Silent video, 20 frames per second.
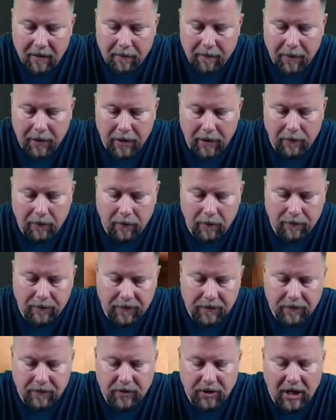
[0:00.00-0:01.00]
But
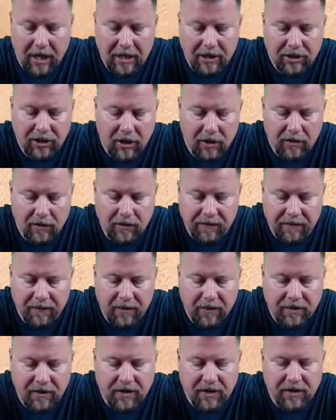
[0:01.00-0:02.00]
whoops, Jon Jones
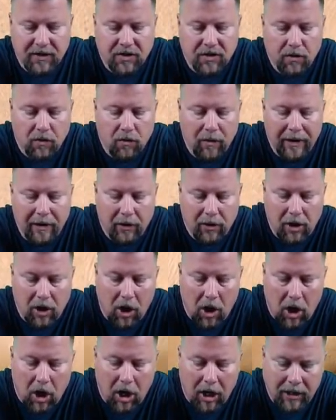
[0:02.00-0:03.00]
versus Ciryl
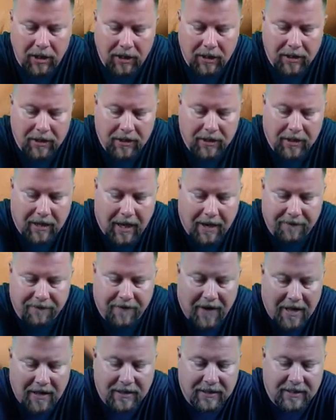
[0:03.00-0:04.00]
Gane. We got
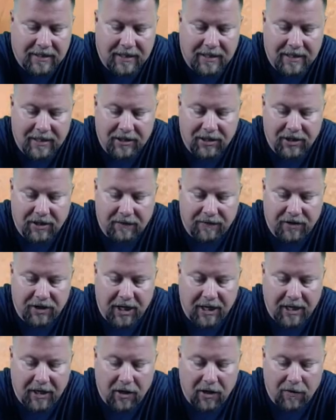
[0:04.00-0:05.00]
Valentina
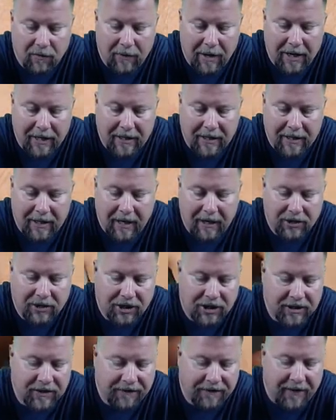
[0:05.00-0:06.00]
Shevchenko right there.
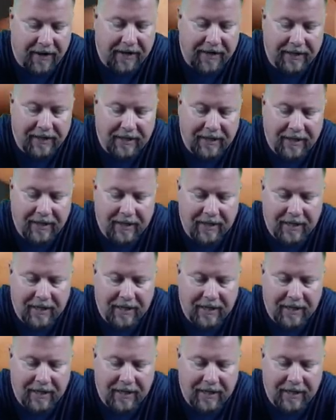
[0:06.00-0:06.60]
She's fighting